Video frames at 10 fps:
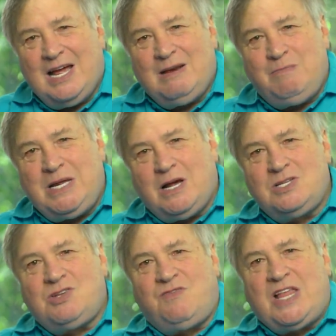And
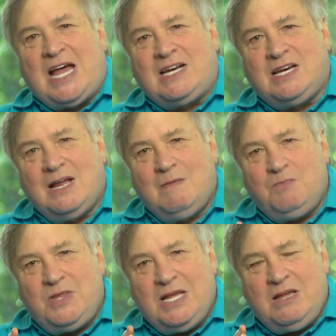because of that,
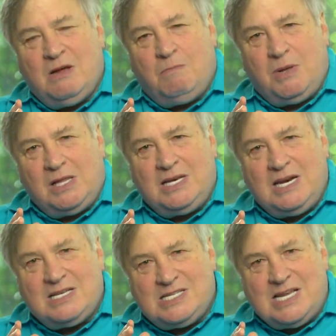the
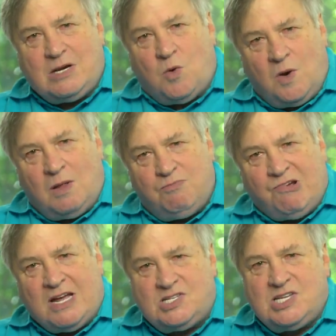ability to set oil
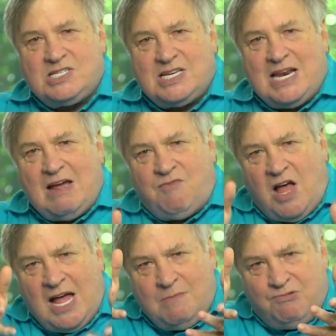prices and have
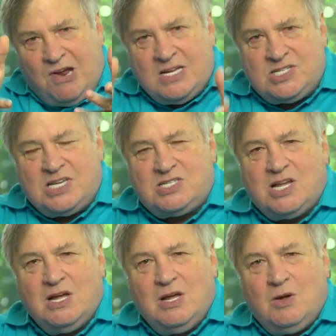high prices,
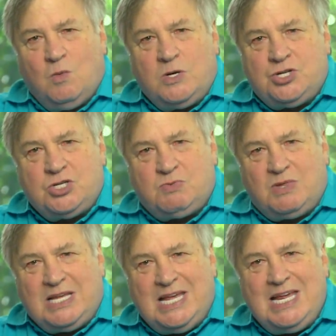which is
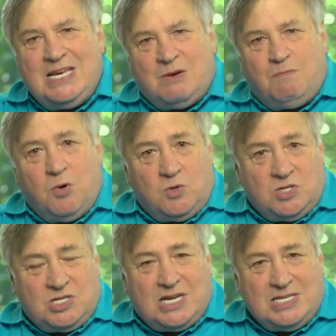the key to
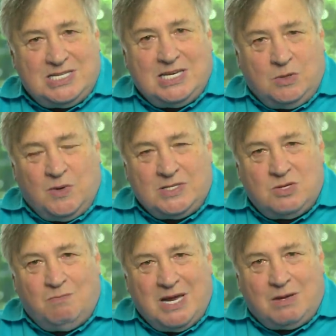Putin's continuing
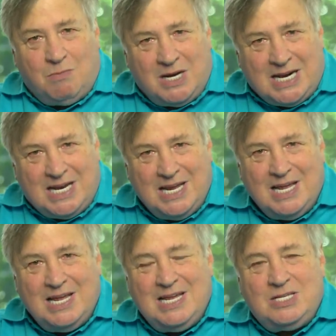to make money,
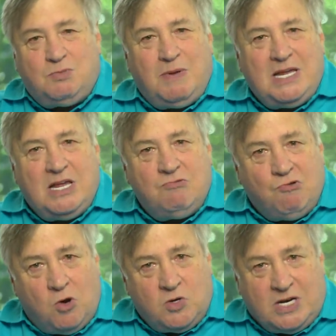is being
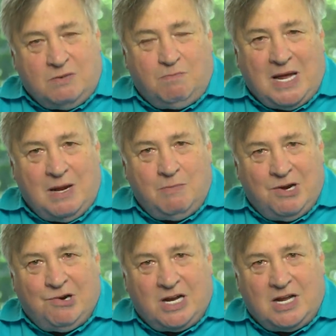eroded by
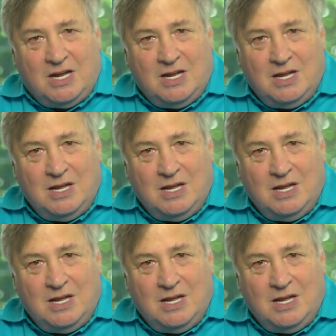America.